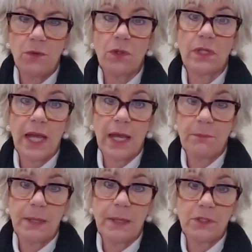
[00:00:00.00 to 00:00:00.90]
will not
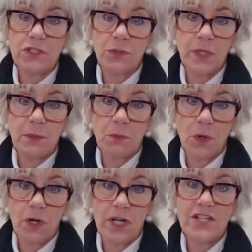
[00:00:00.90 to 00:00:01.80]
be able to do
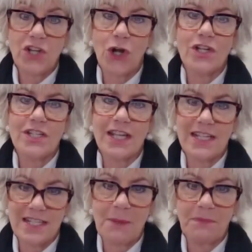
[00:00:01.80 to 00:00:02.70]
anymore. And it's hard to
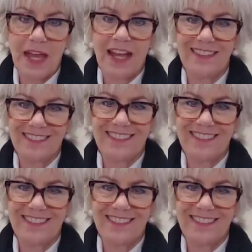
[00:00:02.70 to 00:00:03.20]
accept that.